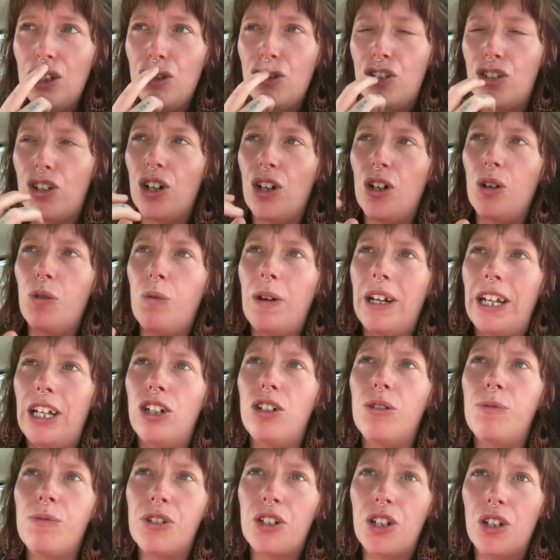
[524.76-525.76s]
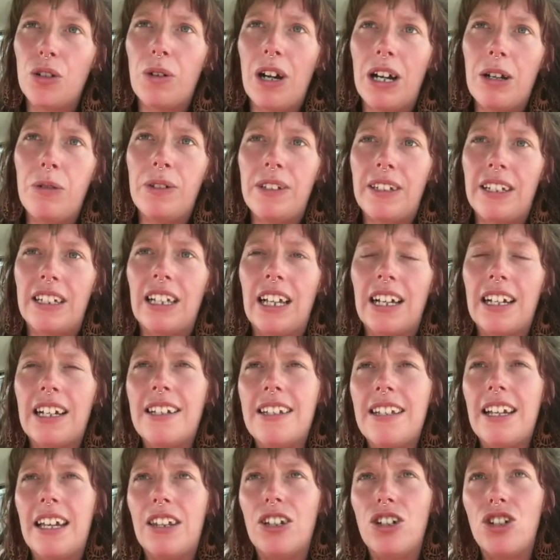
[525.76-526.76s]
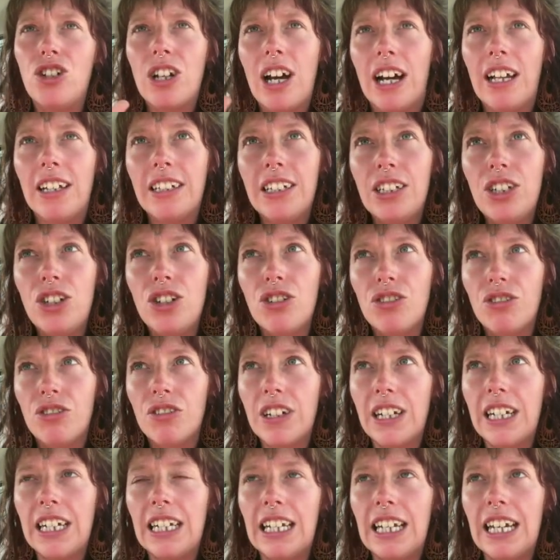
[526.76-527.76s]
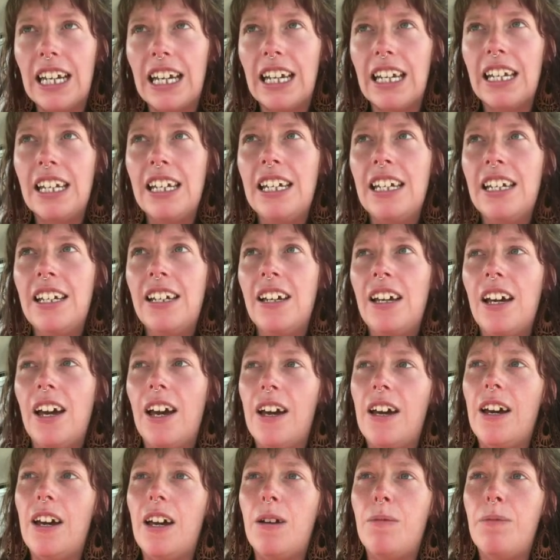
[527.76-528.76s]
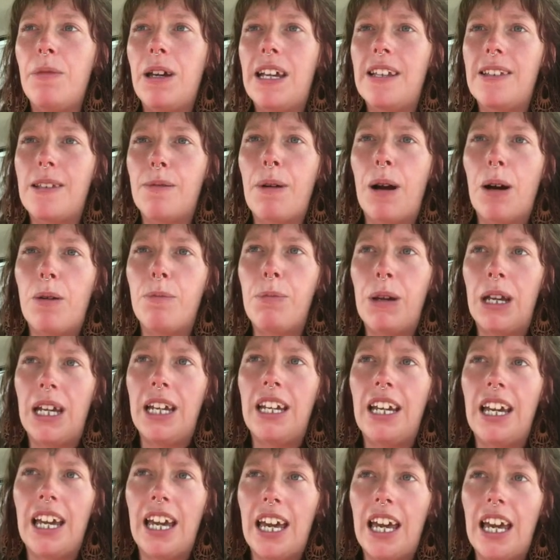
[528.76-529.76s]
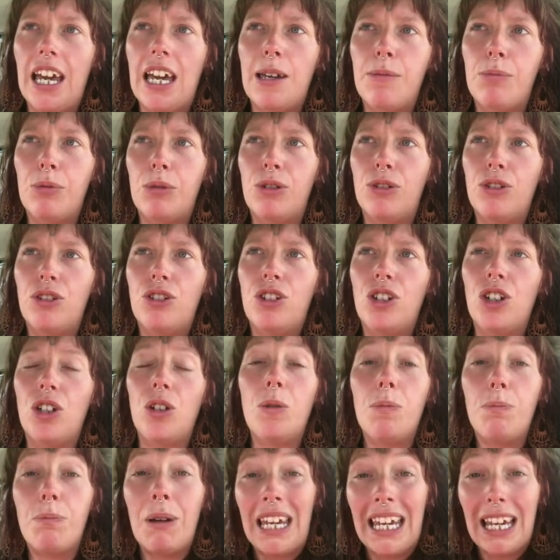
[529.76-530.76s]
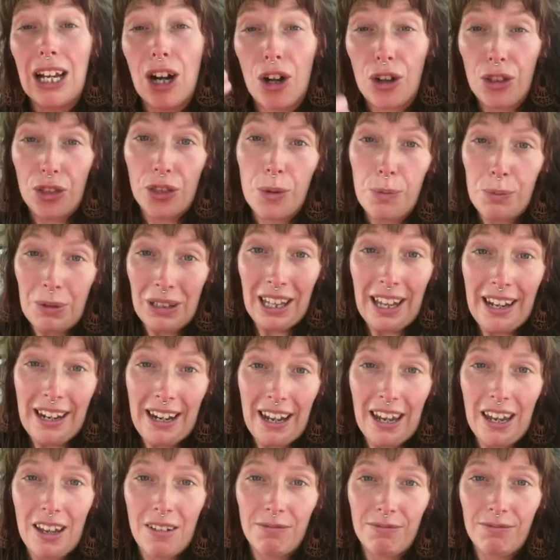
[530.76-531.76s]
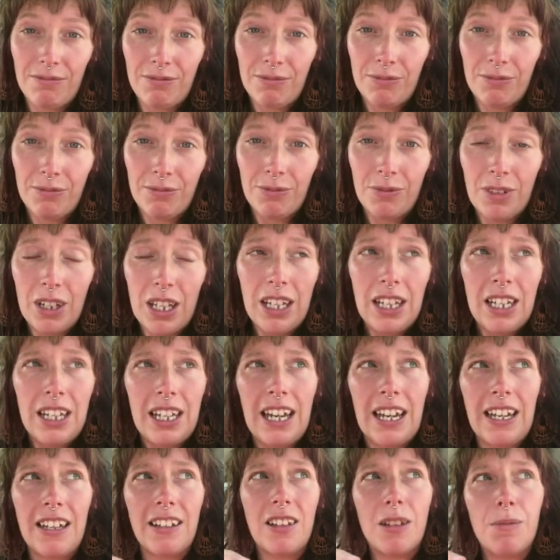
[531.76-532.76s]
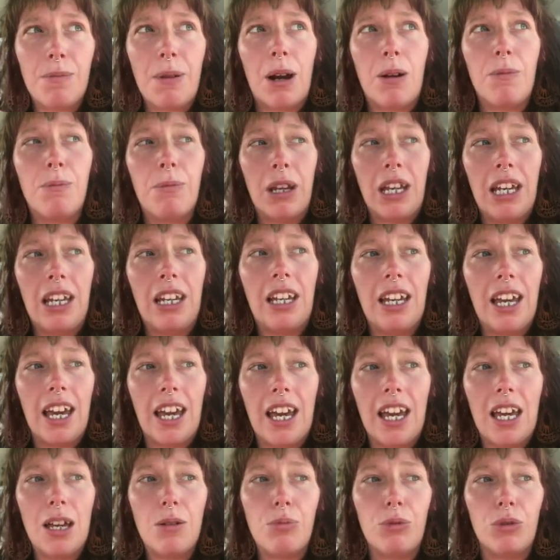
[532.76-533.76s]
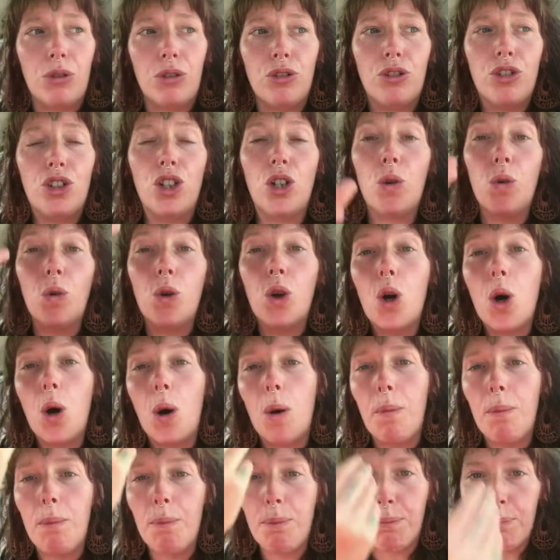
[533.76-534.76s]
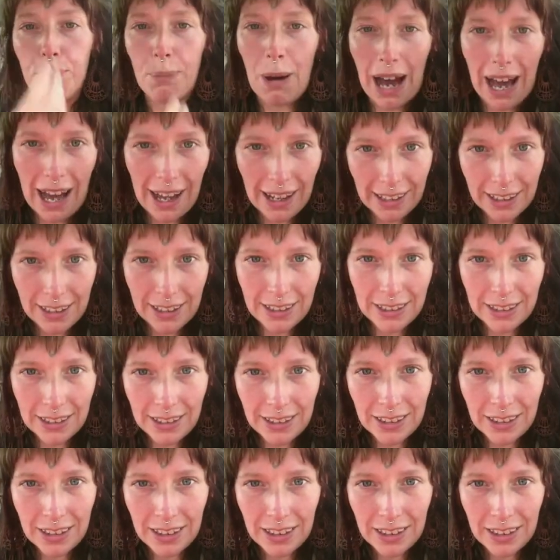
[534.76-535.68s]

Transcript: So when it comes to the White Wizard, like I say, the challenge really is about being able to be on the planet. It's about being able to come back.